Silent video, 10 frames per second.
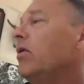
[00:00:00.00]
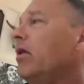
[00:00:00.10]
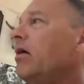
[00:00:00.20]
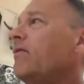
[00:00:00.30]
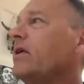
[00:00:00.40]

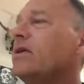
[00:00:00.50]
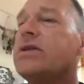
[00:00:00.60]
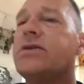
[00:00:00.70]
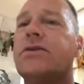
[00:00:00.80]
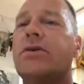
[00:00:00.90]
well, after
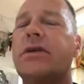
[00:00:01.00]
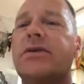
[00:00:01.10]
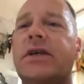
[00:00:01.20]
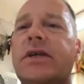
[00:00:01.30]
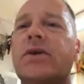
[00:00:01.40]

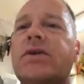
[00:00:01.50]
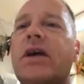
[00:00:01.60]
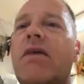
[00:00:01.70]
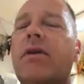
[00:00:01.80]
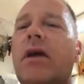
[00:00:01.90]
six or
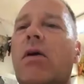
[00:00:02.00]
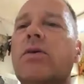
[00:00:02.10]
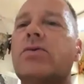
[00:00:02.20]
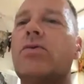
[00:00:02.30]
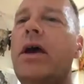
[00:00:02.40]
seven
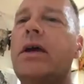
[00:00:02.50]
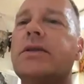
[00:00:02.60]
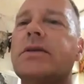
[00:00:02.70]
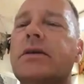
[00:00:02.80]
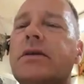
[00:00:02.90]
house
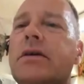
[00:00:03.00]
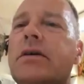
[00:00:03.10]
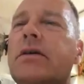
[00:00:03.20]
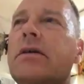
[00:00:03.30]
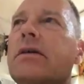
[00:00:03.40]
raids,
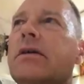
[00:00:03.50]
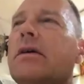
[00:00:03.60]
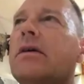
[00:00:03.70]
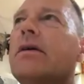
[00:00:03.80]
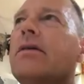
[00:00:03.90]
uh,
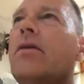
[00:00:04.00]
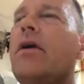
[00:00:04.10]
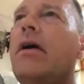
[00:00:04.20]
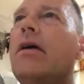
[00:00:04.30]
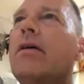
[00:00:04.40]

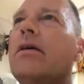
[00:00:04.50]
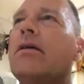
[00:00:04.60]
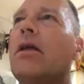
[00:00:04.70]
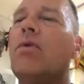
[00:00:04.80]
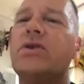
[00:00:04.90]

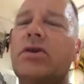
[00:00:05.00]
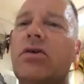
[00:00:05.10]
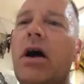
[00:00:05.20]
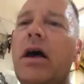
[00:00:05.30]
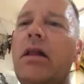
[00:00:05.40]
they uh, there was a
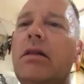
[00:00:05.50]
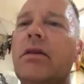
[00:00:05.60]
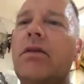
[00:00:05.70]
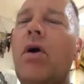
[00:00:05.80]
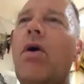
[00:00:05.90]
trial,
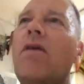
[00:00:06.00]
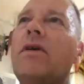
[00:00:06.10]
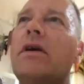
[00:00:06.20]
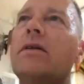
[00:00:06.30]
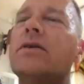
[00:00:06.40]
no
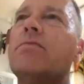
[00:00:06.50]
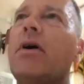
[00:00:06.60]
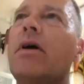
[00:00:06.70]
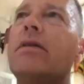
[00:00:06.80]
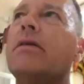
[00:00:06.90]
evidence,
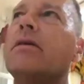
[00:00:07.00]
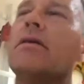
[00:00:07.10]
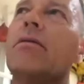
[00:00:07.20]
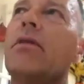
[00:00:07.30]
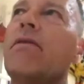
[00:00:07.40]
but
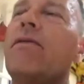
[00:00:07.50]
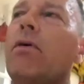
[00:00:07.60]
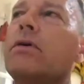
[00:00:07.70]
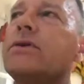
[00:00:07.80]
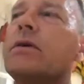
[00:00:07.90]
um, they
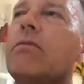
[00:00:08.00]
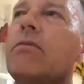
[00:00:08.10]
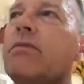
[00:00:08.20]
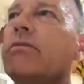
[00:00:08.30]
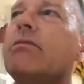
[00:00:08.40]
forced
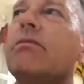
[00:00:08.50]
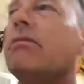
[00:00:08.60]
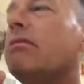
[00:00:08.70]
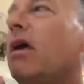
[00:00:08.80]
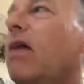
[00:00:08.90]
some
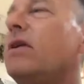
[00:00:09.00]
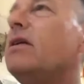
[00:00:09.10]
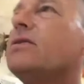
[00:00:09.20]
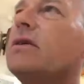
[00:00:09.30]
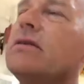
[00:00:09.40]

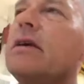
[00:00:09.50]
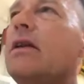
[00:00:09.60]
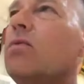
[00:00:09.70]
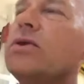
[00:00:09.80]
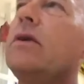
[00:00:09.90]
evidences and I